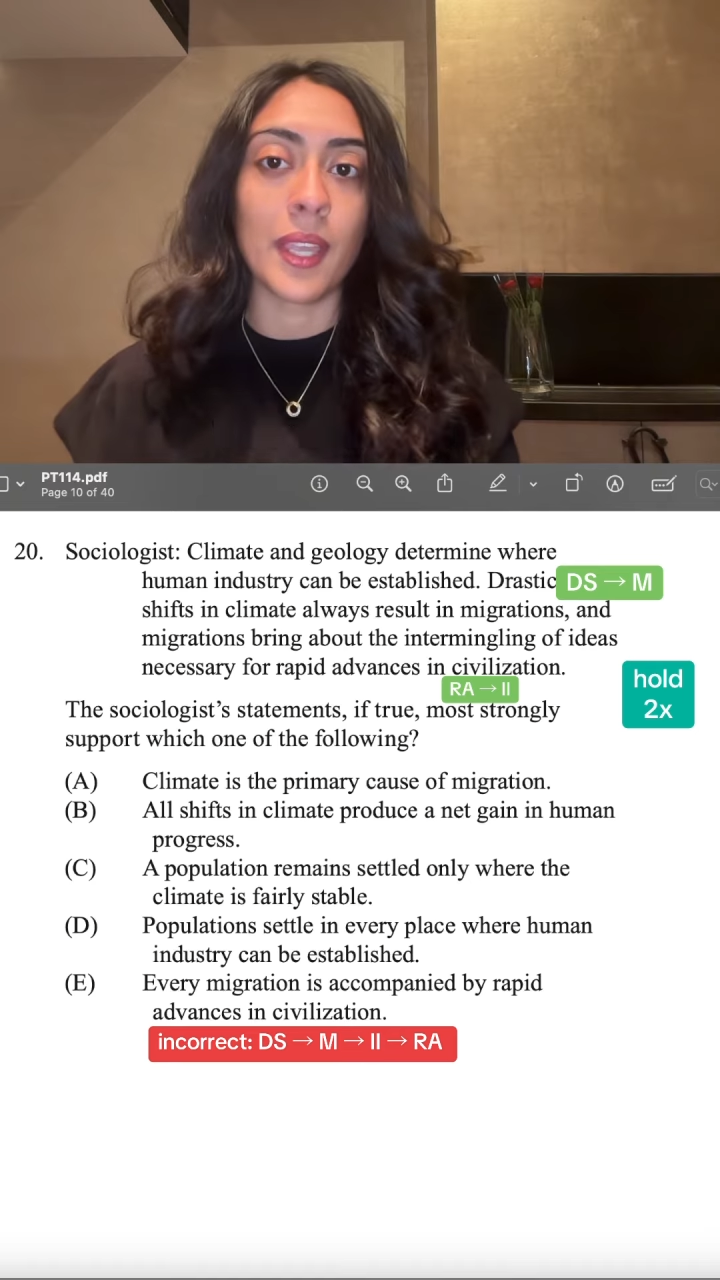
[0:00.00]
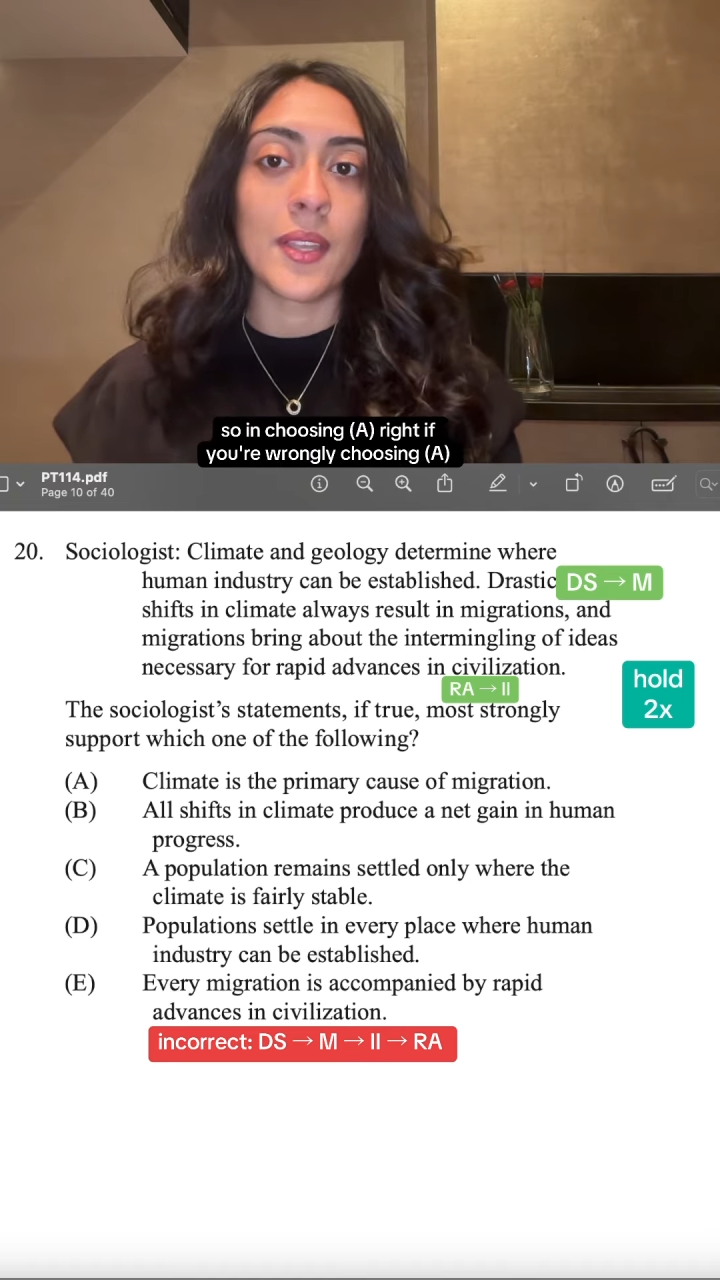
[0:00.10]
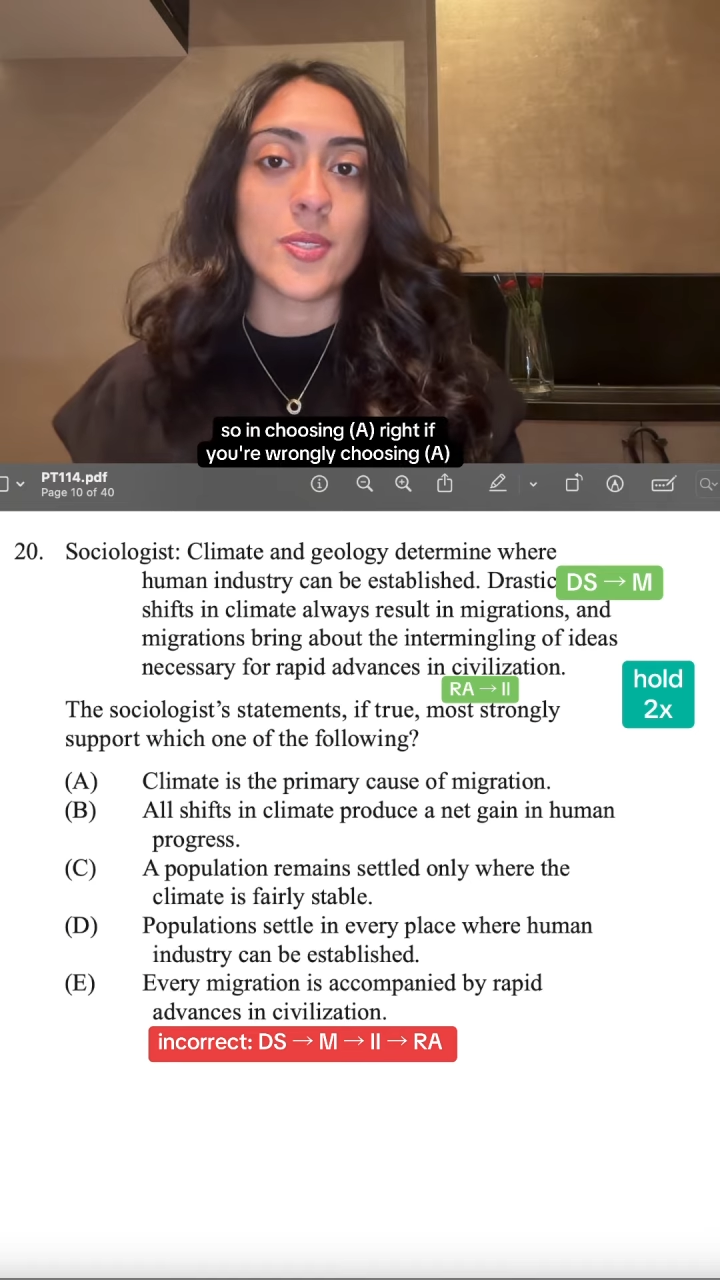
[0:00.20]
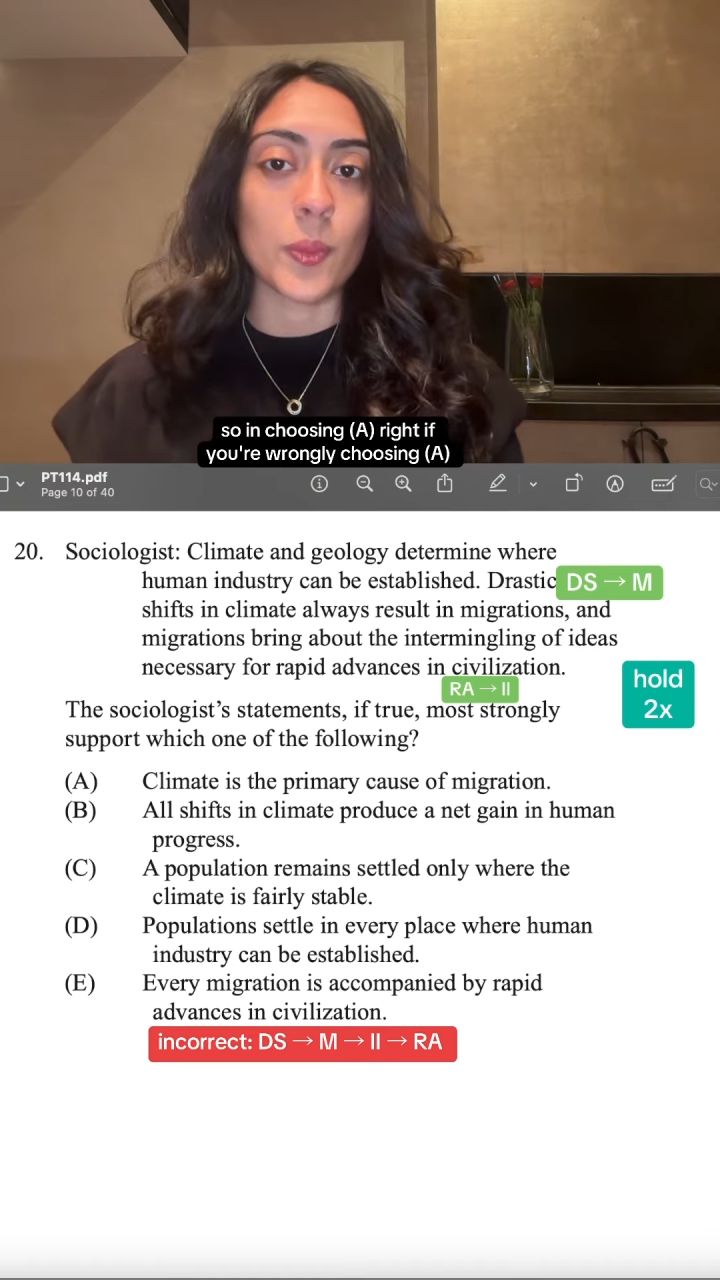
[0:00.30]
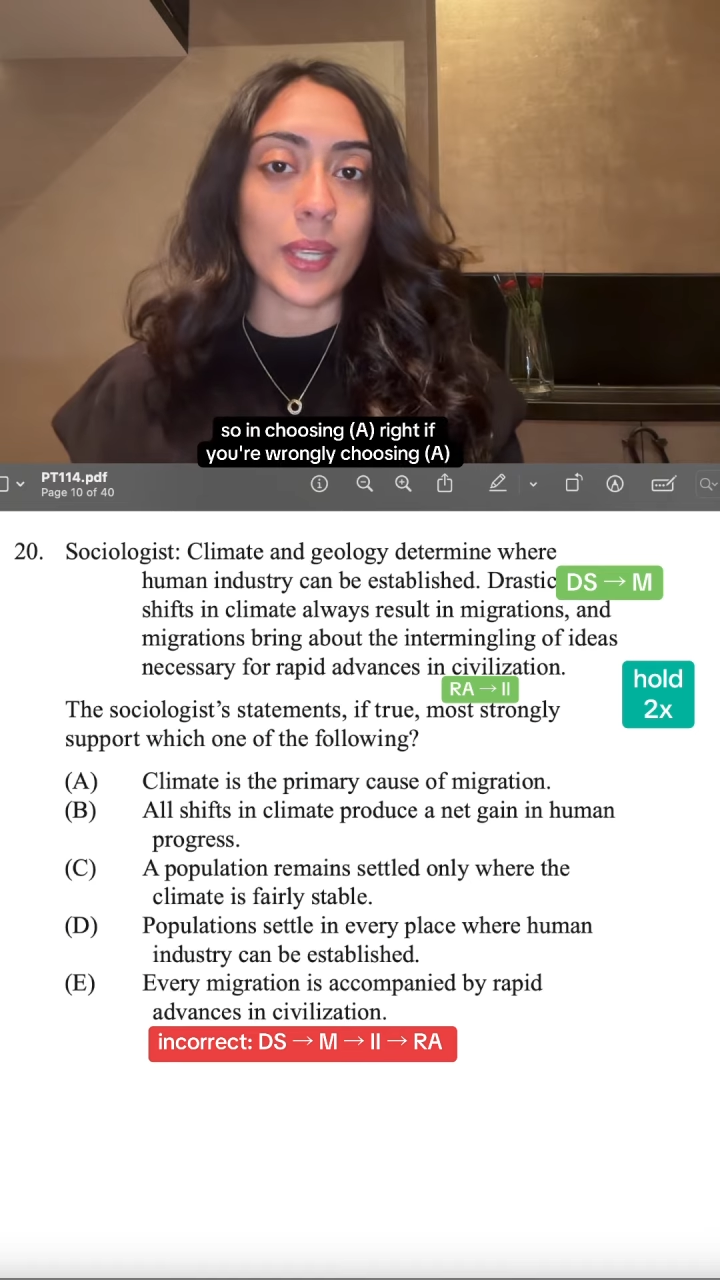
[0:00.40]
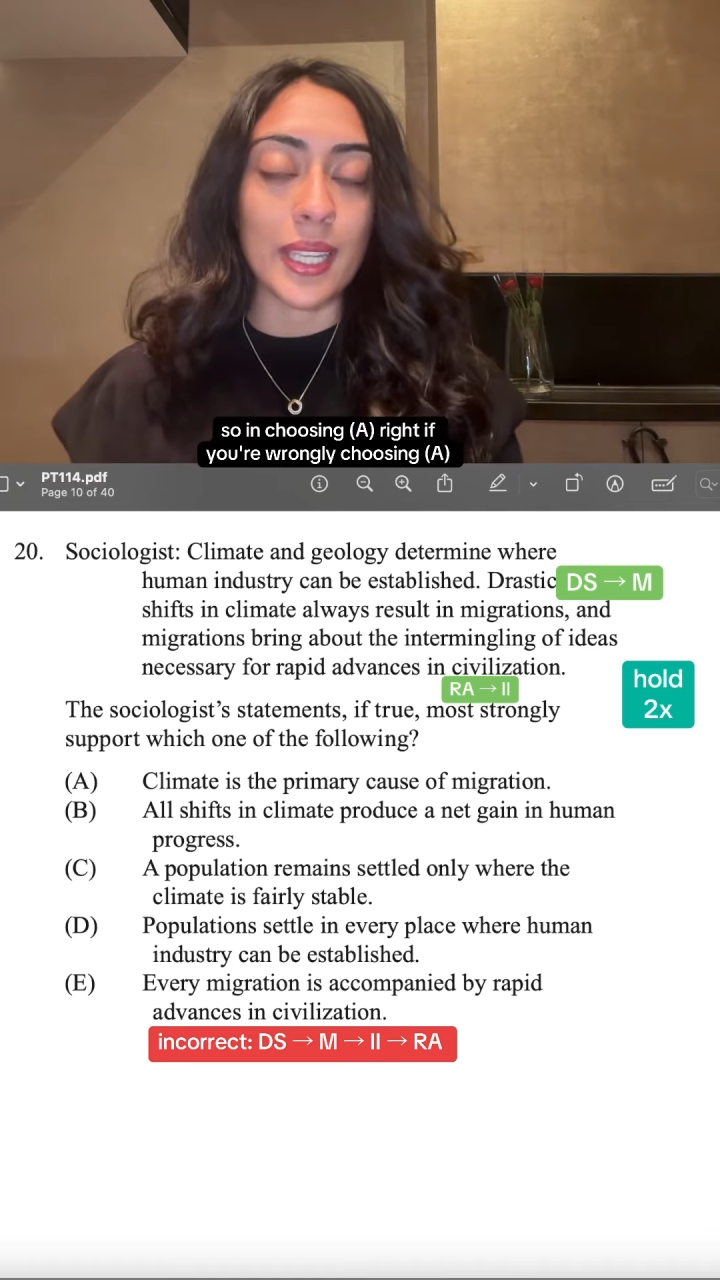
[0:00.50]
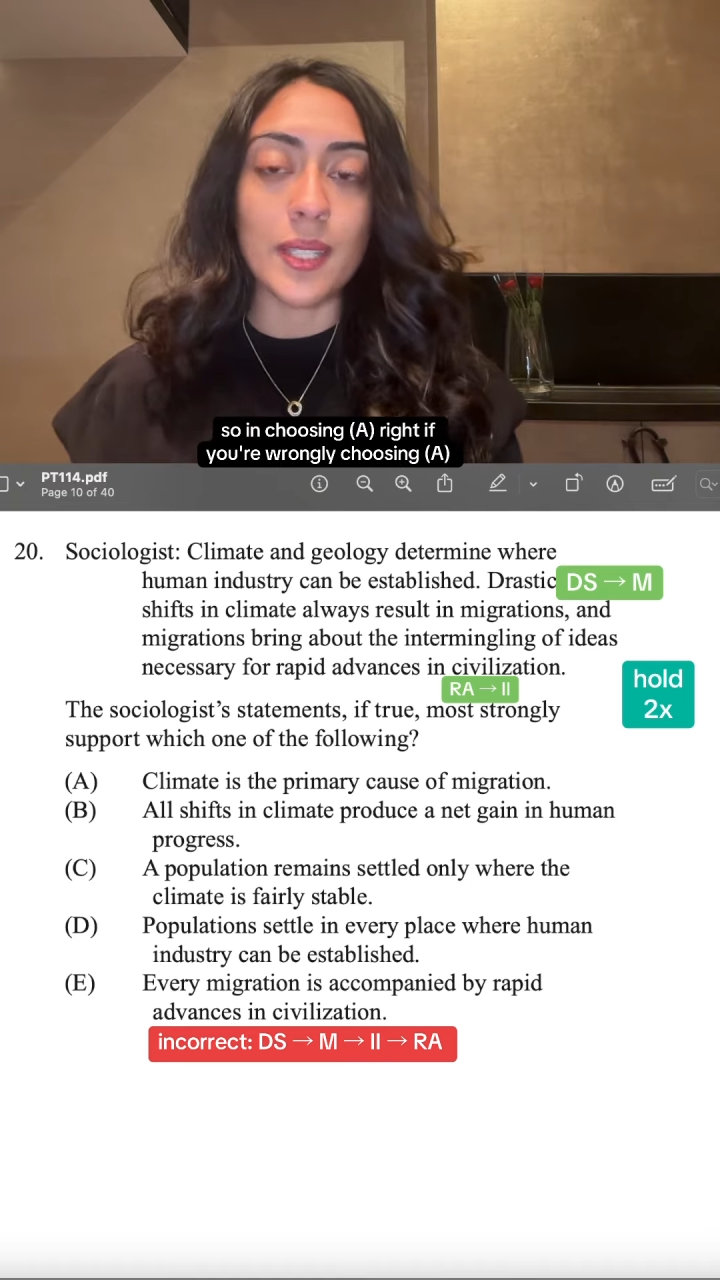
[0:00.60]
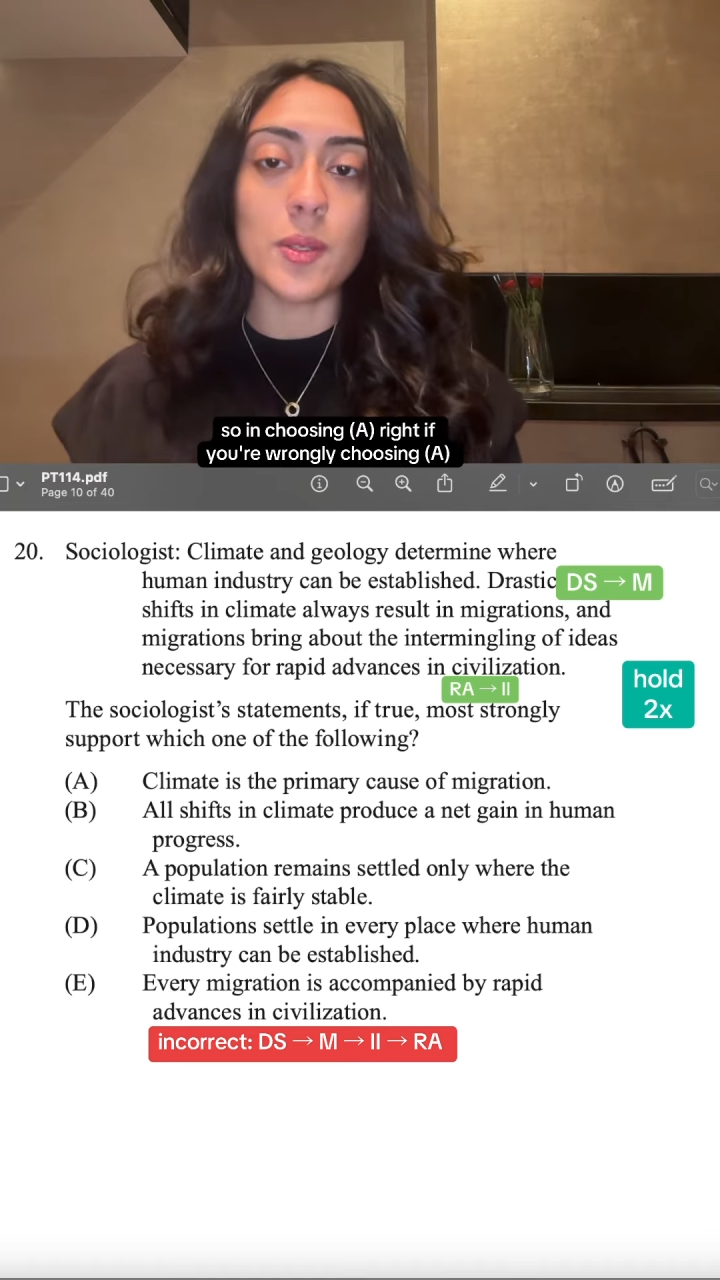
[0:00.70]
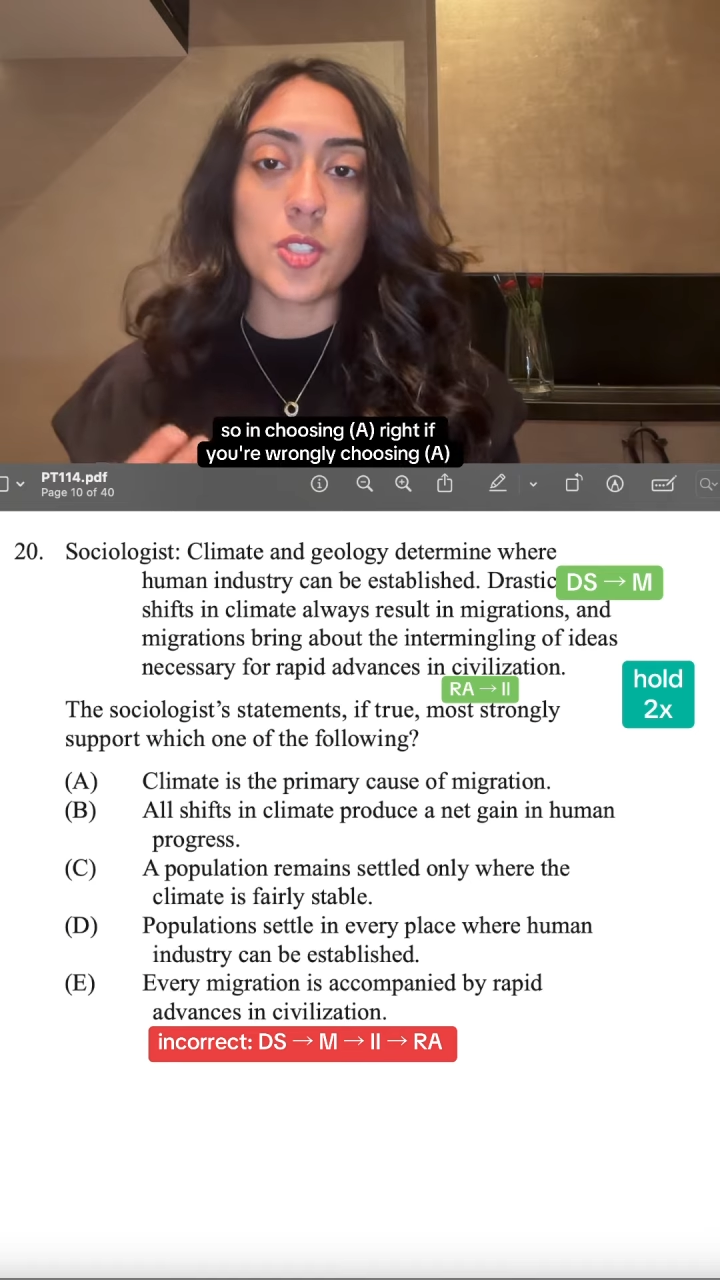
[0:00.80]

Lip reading: So in